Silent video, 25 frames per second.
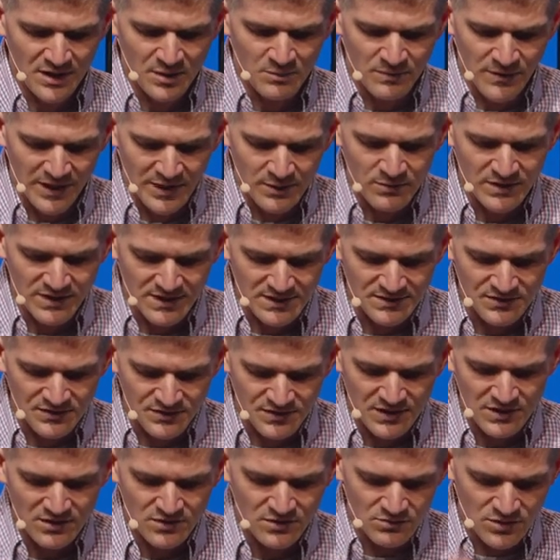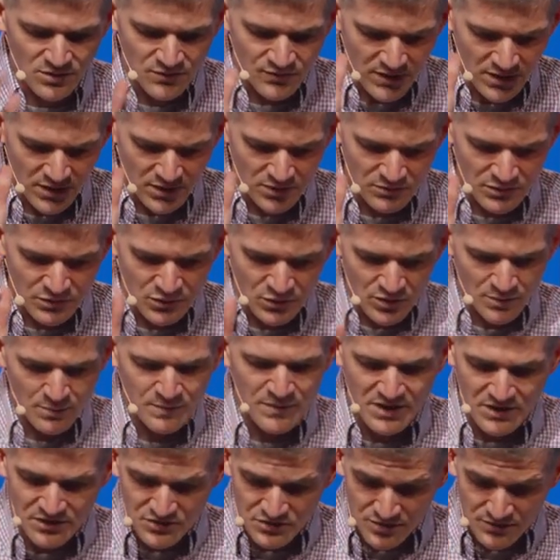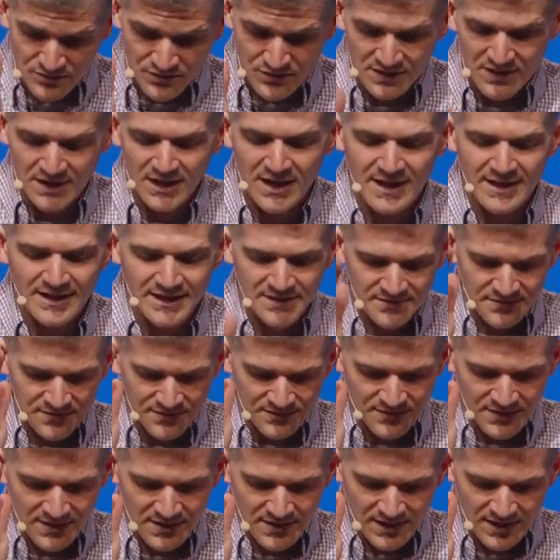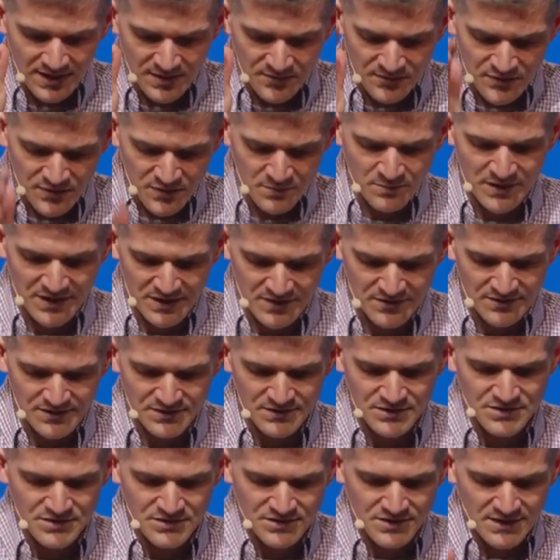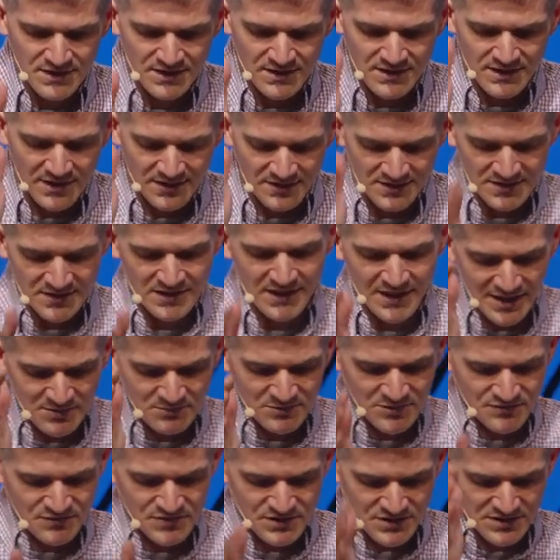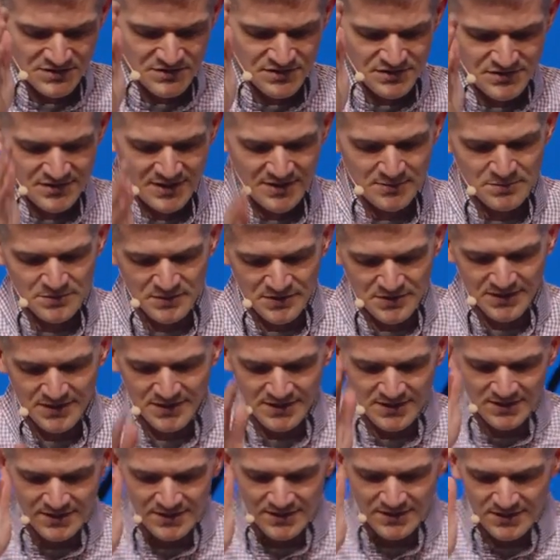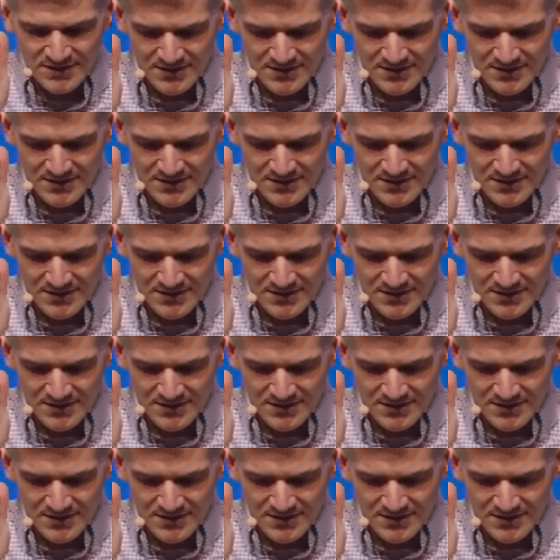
May we continue to follow your picture for life and for marriage. In the name of Jesus, I pray.